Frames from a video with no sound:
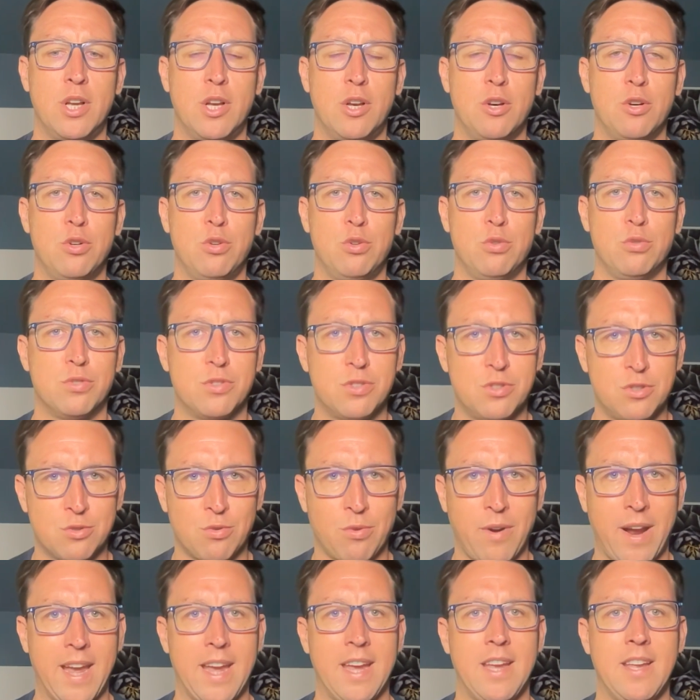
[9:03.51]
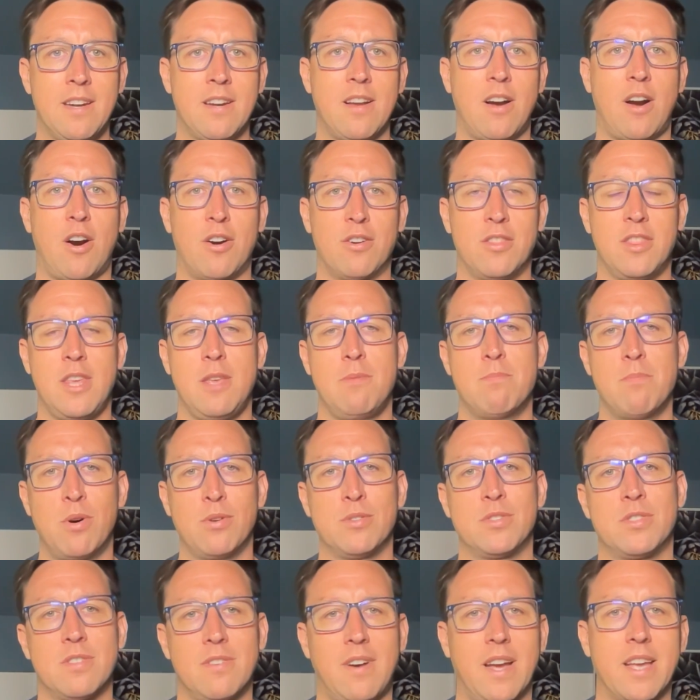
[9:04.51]
who strain are the
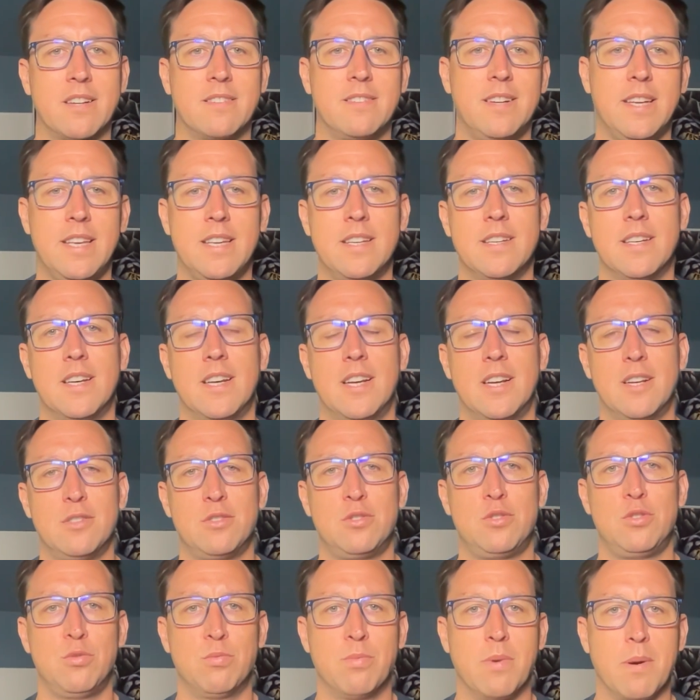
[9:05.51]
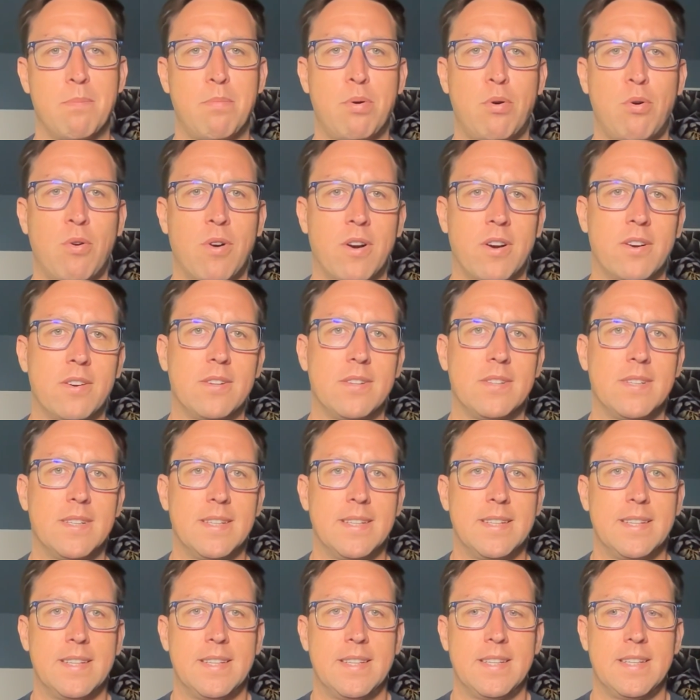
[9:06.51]
most likely to report
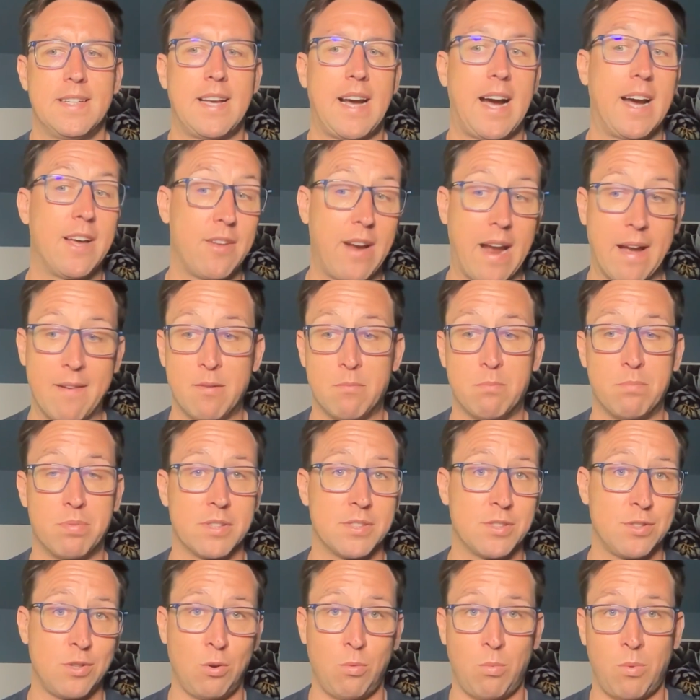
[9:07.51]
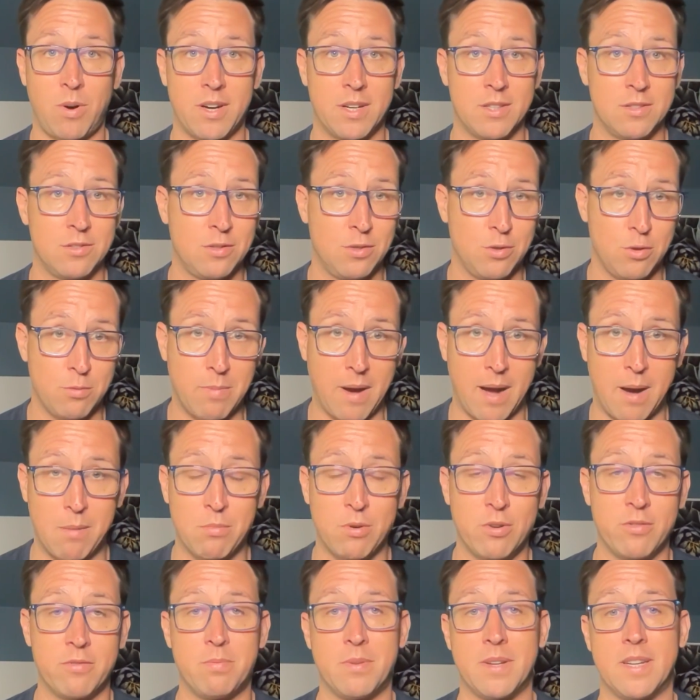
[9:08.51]
either having Bristol 1 and 2 bowel
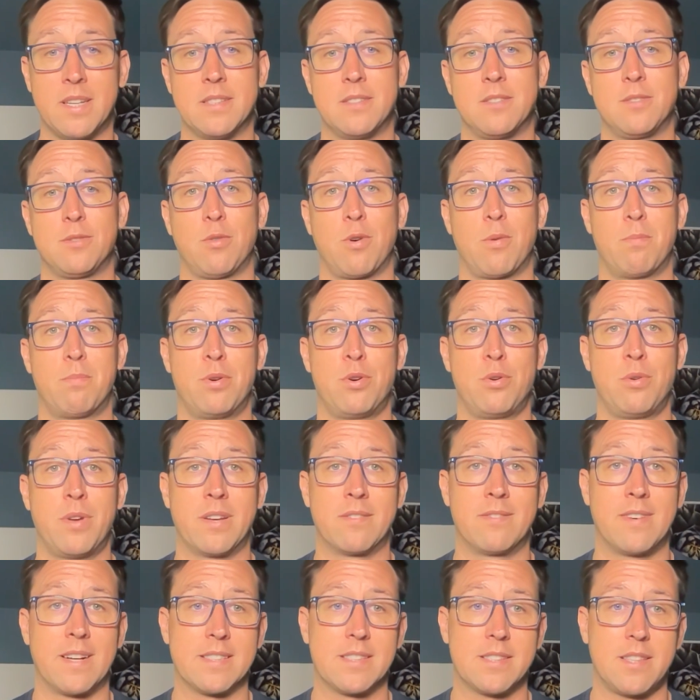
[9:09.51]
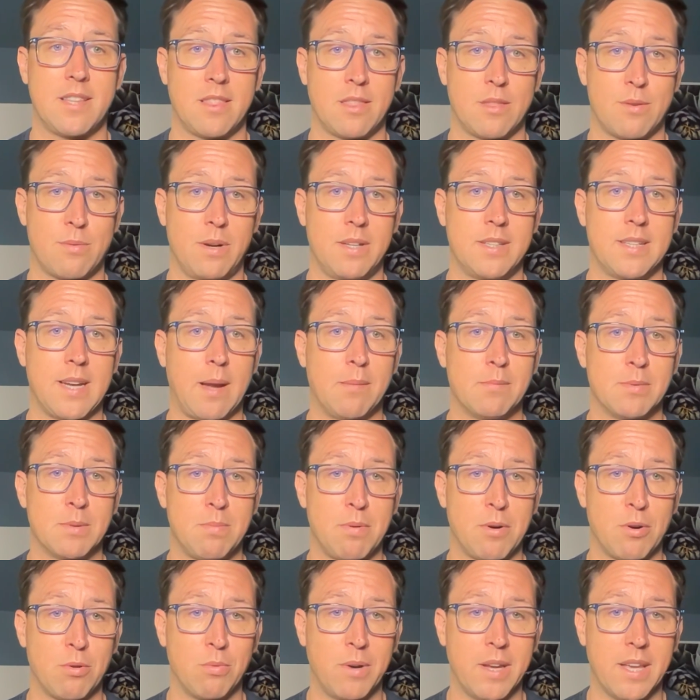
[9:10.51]
movements or pooing less than 3 times
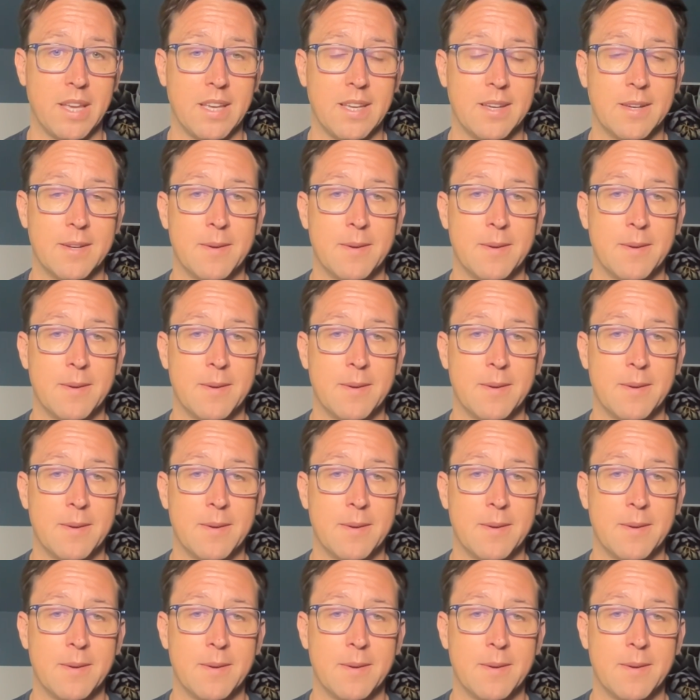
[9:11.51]
per week.